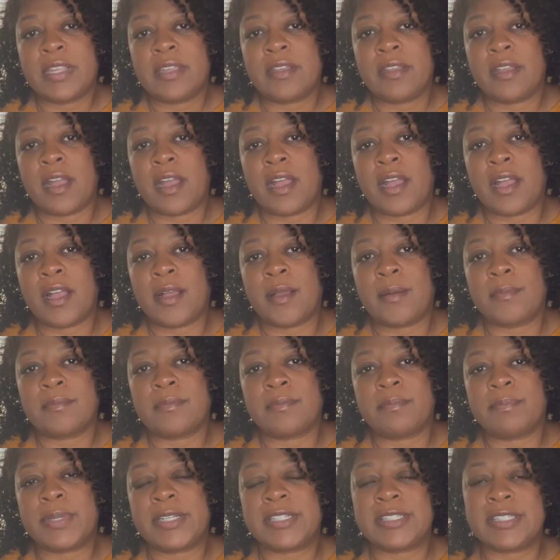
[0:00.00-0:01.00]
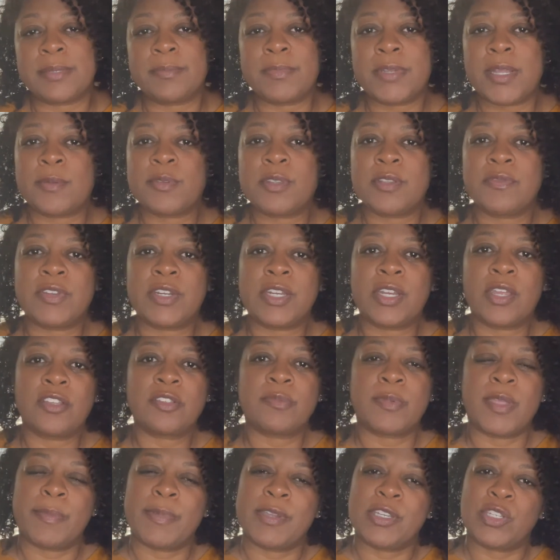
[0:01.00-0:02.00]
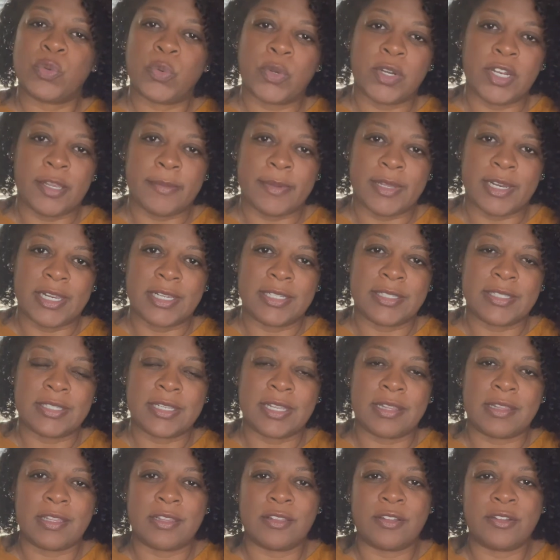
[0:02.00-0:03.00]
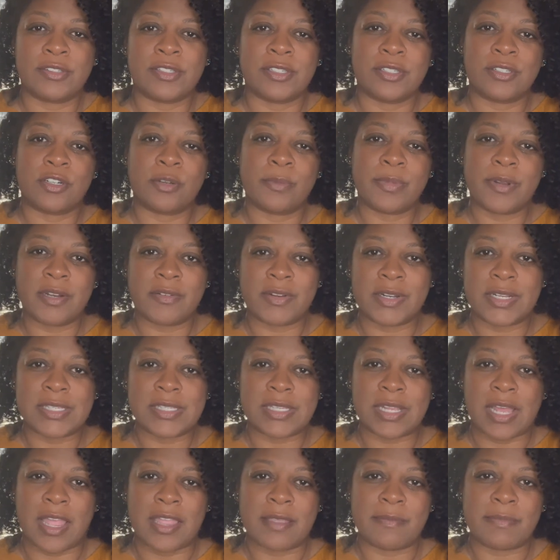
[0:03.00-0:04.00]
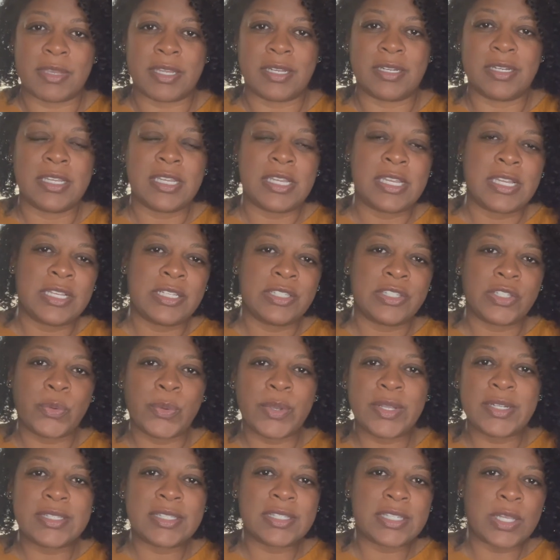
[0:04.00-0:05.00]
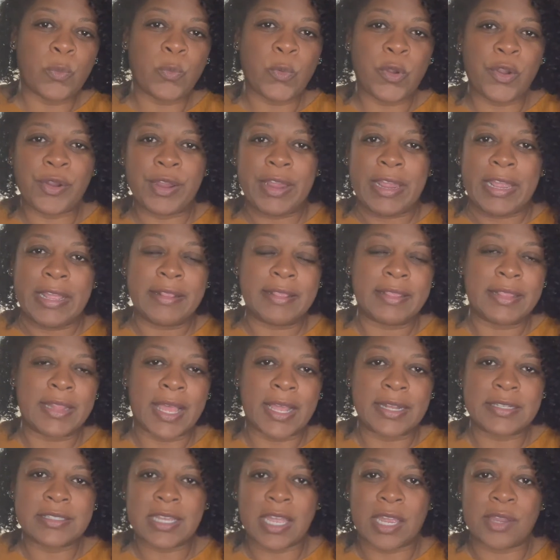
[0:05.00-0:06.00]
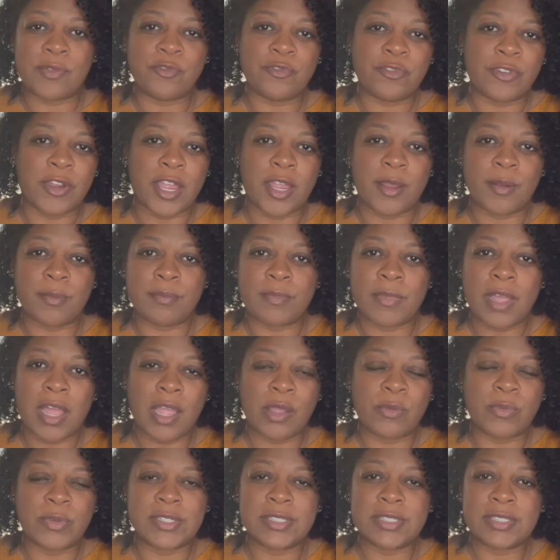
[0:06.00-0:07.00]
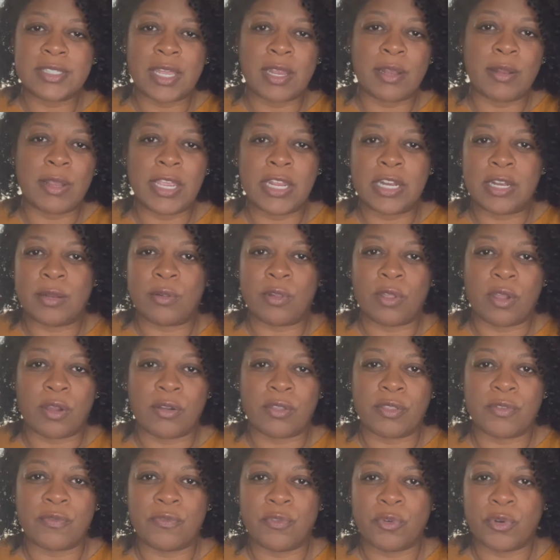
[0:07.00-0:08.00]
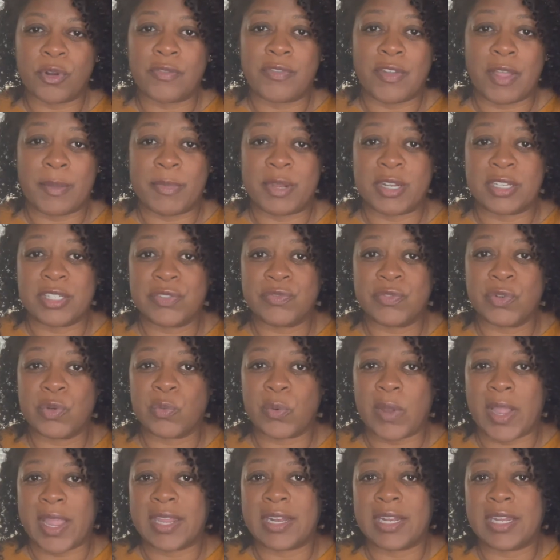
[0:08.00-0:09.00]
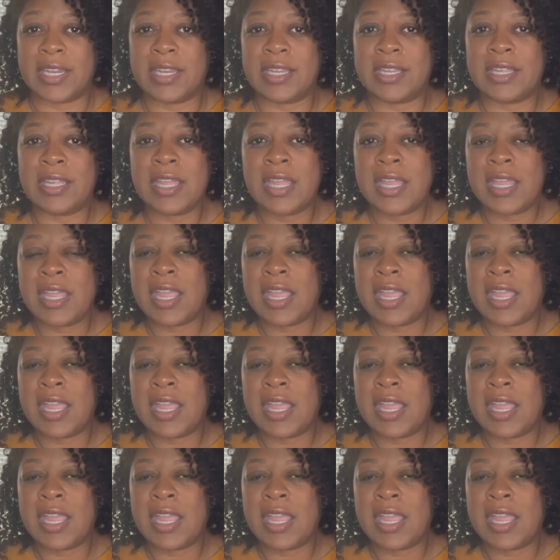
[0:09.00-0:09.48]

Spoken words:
But sometimes the videos may be 20 minutes and then there's a little bit of an assignment. So it's somewhere in that time frame. I wouldn't say any longer than 45 minutes for writing.